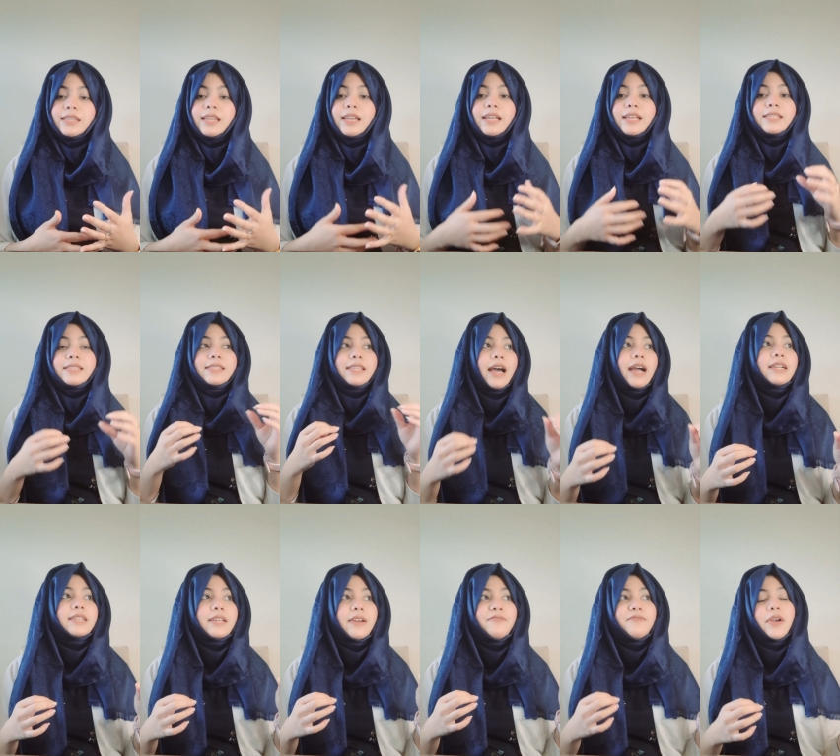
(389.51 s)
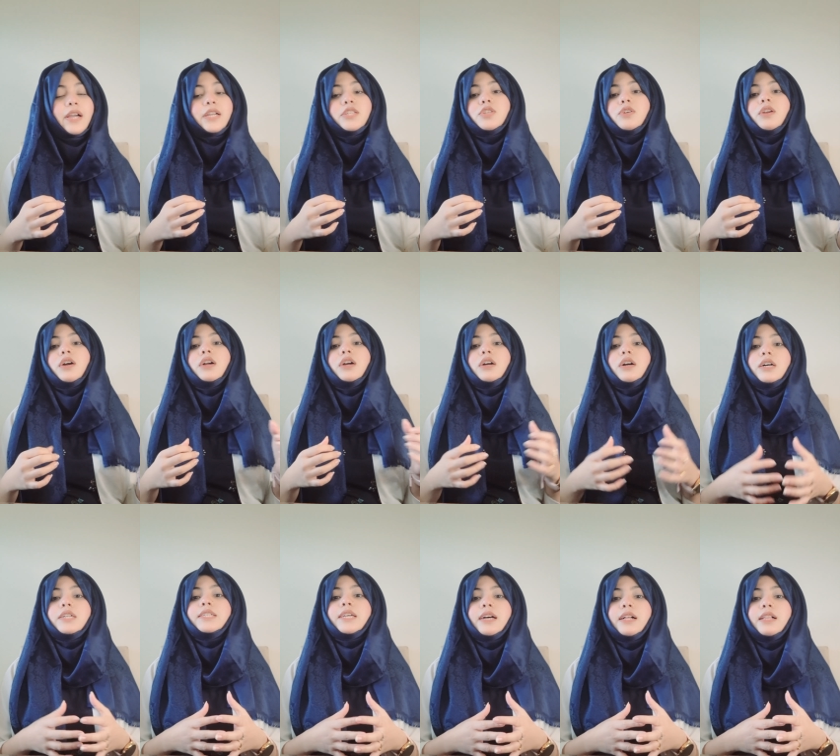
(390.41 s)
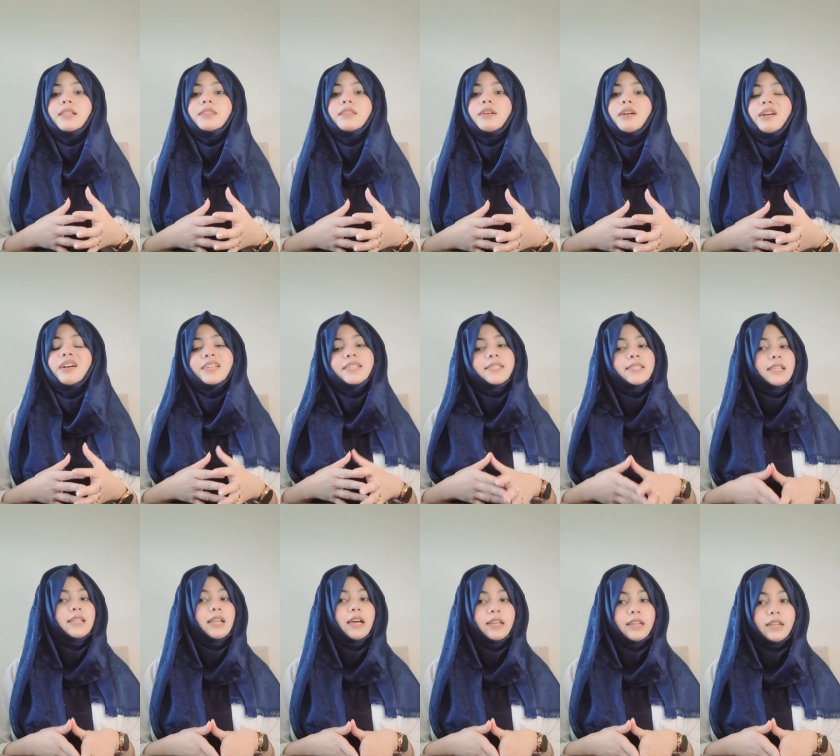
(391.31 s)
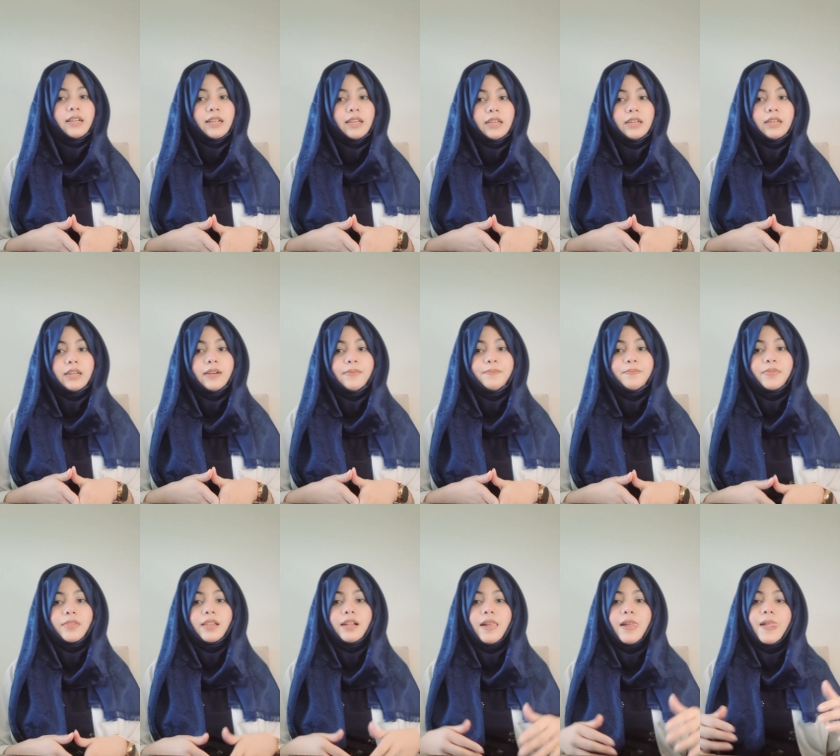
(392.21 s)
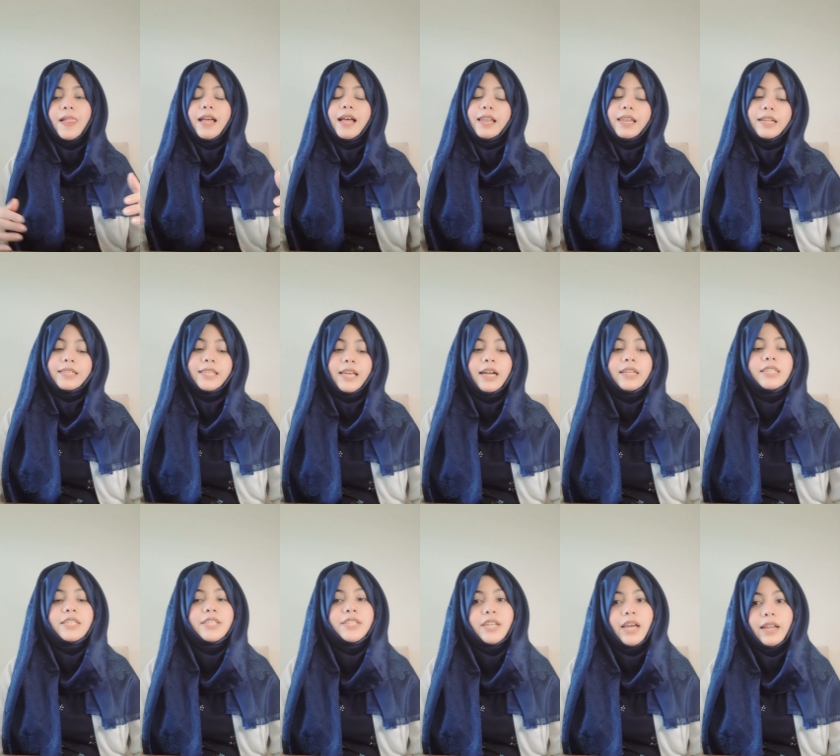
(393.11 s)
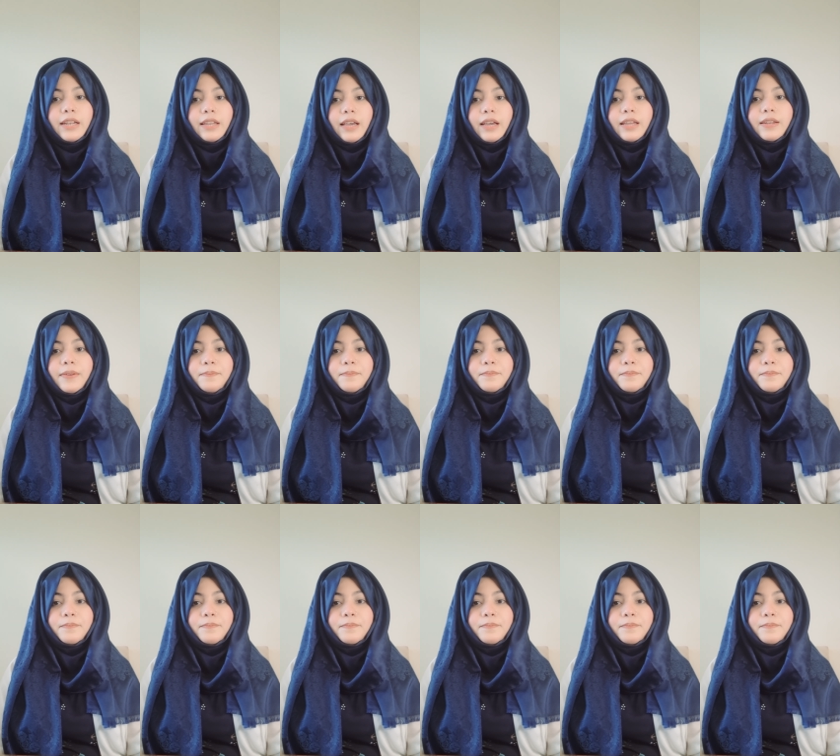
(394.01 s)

the exact effects on our gut health are still unclear. Let's understand that